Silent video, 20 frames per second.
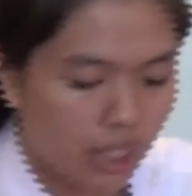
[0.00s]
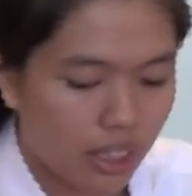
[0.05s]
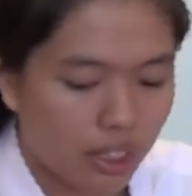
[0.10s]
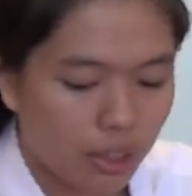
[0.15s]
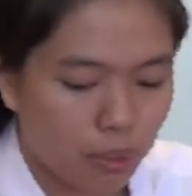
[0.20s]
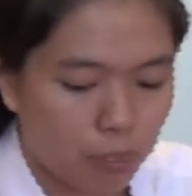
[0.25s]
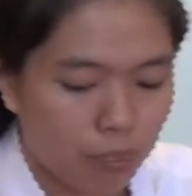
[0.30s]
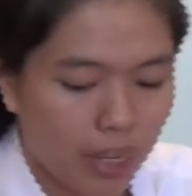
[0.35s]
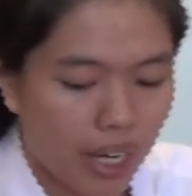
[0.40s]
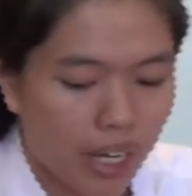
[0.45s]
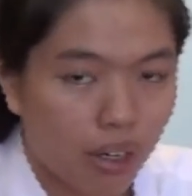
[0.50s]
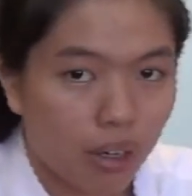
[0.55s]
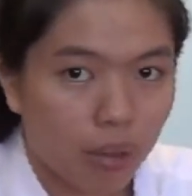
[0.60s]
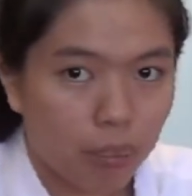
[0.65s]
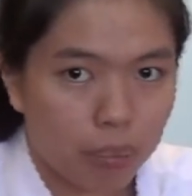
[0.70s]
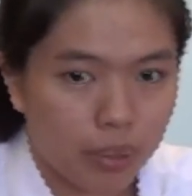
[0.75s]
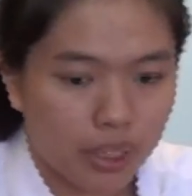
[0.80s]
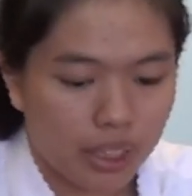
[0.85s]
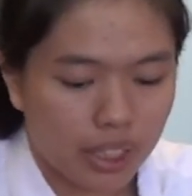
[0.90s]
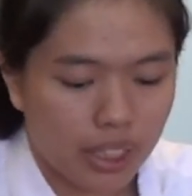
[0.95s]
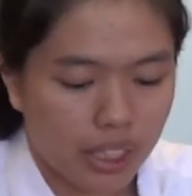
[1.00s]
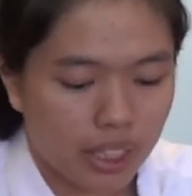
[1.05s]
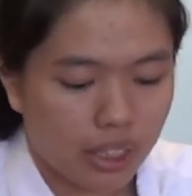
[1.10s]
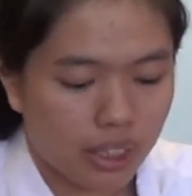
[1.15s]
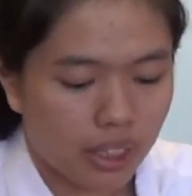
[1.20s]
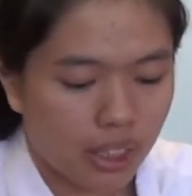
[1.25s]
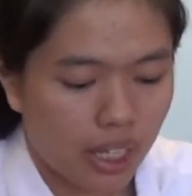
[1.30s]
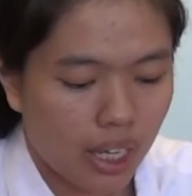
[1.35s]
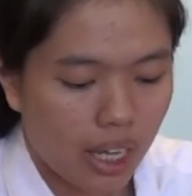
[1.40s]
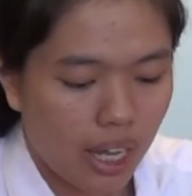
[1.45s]
In my opinion,
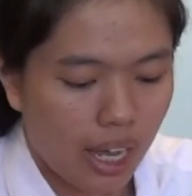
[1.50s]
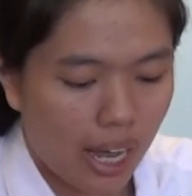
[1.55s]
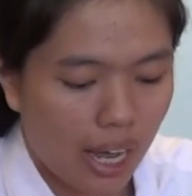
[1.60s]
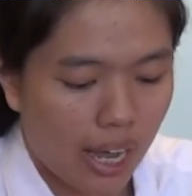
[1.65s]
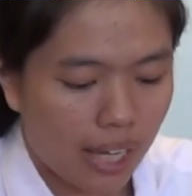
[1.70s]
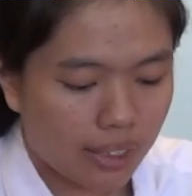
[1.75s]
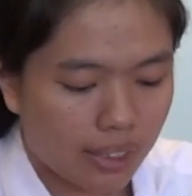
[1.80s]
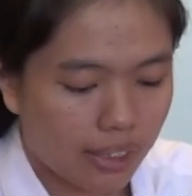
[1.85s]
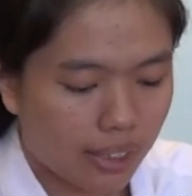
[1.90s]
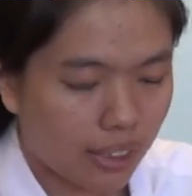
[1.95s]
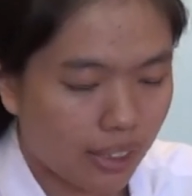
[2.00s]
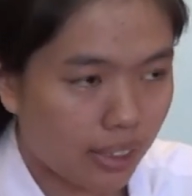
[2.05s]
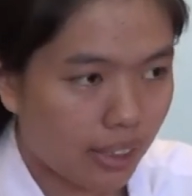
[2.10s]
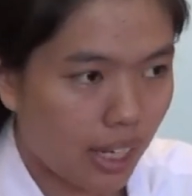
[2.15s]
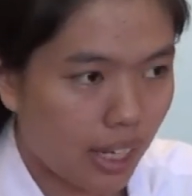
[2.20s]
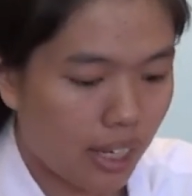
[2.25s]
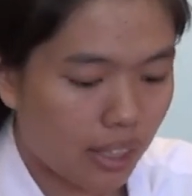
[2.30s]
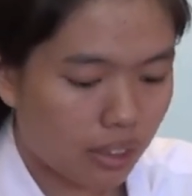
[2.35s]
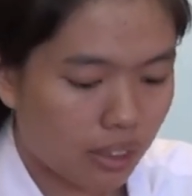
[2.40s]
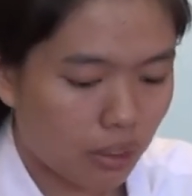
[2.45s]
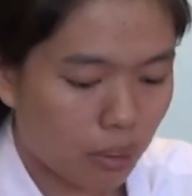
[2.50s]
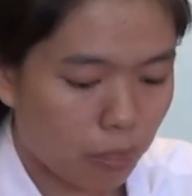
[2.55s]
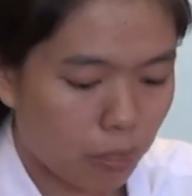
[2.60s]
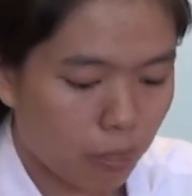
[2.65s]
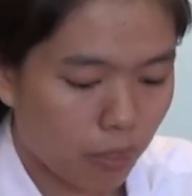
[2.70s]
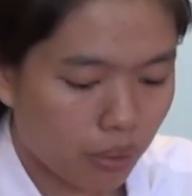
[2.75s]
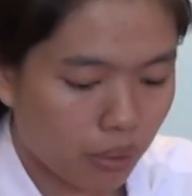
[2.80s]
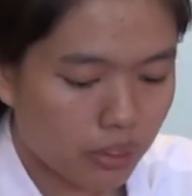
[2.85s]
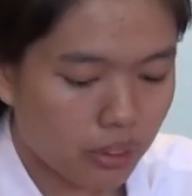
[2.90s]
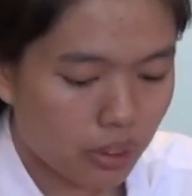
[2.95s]
I think that the
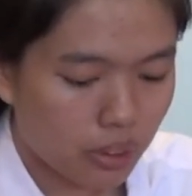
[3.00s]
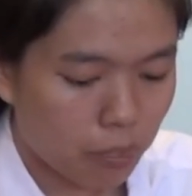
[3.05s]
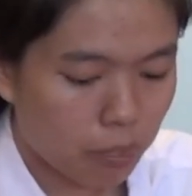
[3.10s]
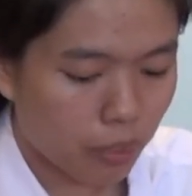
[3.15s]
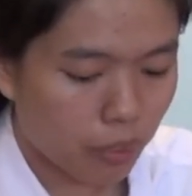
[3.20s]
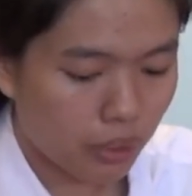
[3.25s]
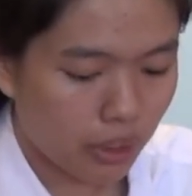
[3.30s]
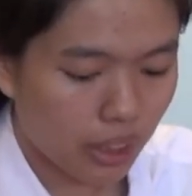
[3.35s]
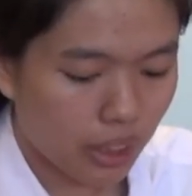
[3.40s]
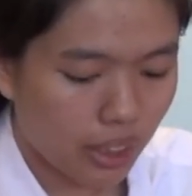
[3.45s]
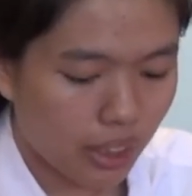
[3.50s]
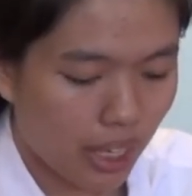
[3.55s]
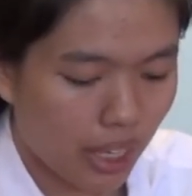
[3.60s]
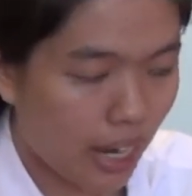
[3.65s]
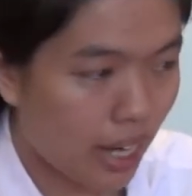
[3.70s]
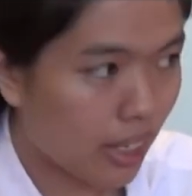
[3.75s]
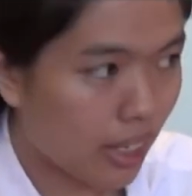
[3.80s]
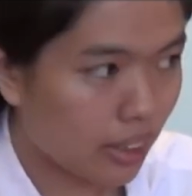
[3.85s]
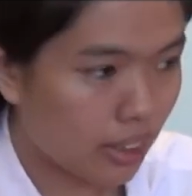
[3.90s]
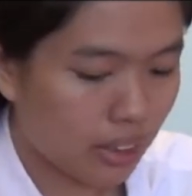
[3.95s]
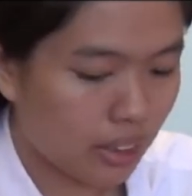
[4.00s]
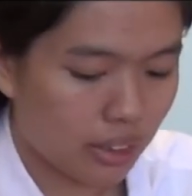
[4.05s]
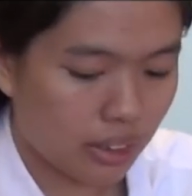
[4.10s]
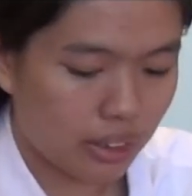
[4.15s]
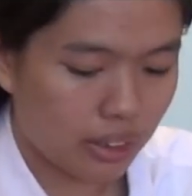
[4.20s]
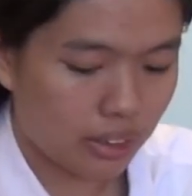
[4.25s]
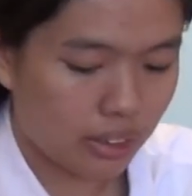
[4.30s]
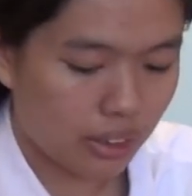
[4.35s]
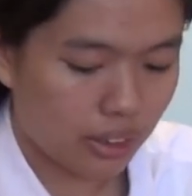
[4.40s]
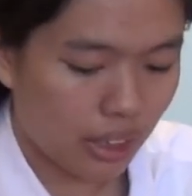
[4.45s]
most important
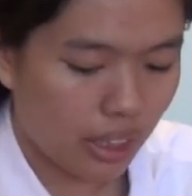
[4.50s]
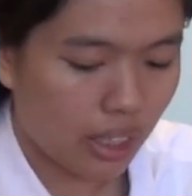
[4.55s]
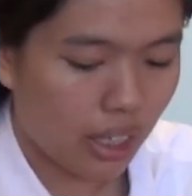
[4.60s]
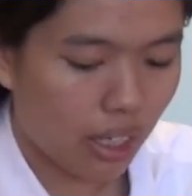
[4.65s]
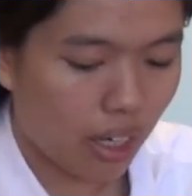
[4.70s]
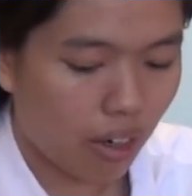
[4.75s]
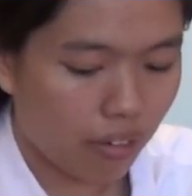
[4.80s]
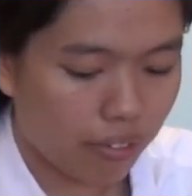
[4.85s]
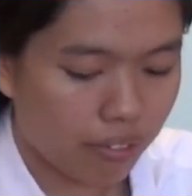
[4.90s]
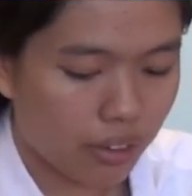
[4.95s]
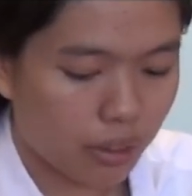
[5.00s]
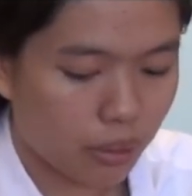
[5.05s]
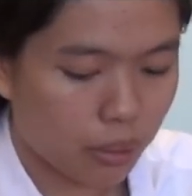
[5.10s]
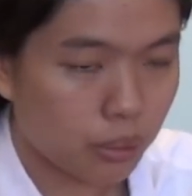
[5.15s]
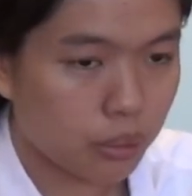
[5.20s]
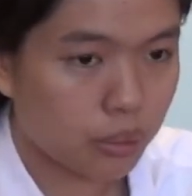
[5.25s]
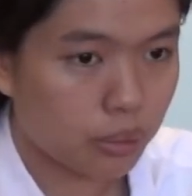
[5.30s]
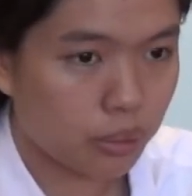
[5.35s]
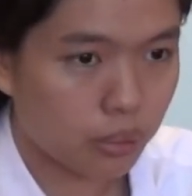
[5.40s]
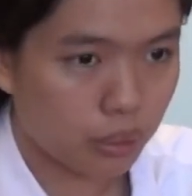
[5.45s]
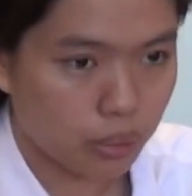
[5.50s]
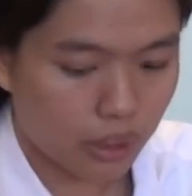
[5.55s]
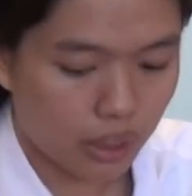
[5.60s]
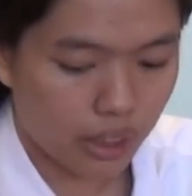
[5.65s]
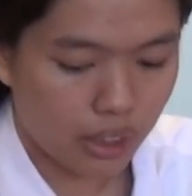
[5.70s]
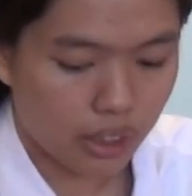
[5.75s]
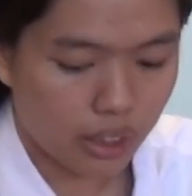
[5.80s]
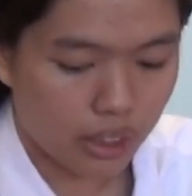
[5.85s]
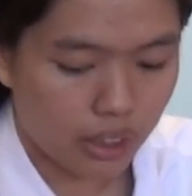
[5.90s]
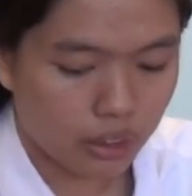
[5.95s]
characteristic of a good
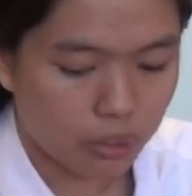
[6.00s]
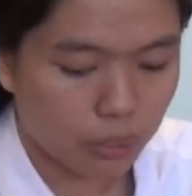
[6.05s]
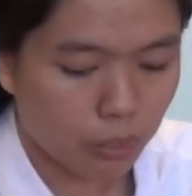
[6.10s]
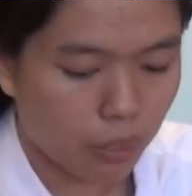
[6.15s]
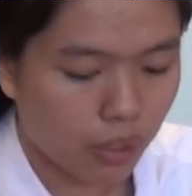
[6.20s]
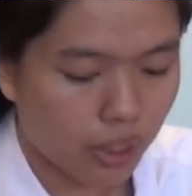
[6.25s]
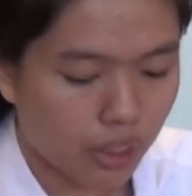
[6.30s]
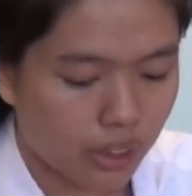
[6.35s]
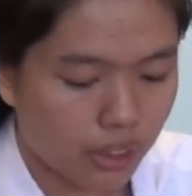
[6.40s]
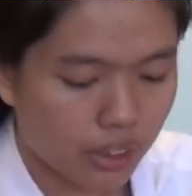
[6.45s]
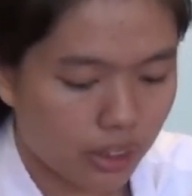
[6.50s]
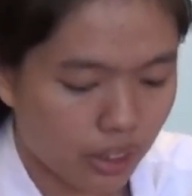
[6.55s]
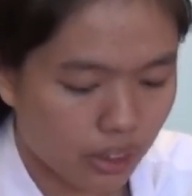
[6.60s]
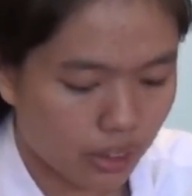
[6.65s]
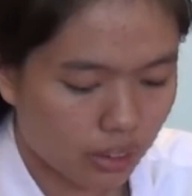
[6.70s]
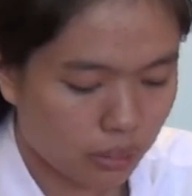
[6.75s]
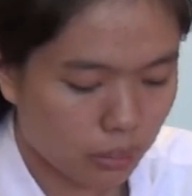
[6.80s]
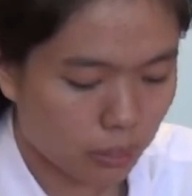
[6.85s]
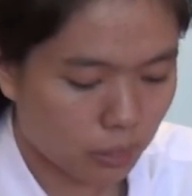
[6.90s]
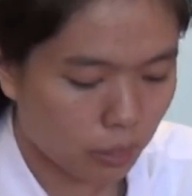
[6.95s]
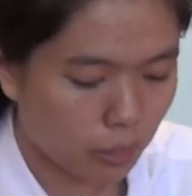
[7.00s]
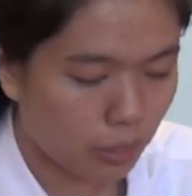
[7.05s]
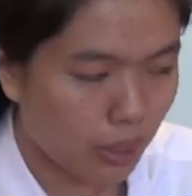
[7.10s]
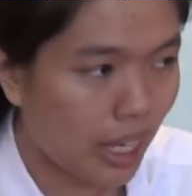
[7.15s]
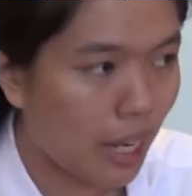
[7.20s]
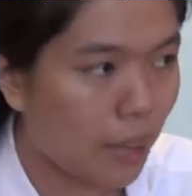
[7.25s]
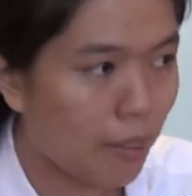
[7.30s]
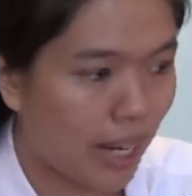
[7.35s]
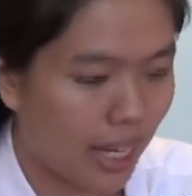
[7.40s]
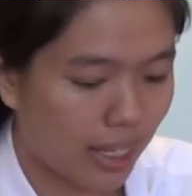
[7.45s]
student is volunteers to
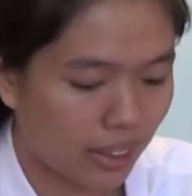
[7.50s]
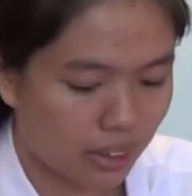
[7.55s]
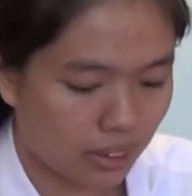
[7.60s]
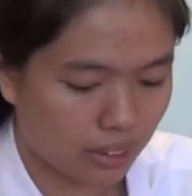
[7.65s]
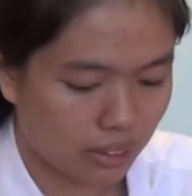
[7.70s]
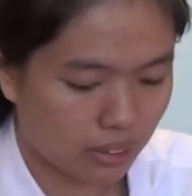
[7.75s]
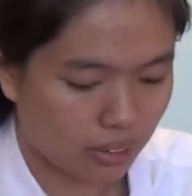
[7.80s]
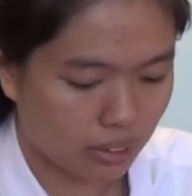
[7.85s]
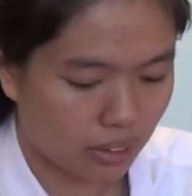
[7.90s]
help others.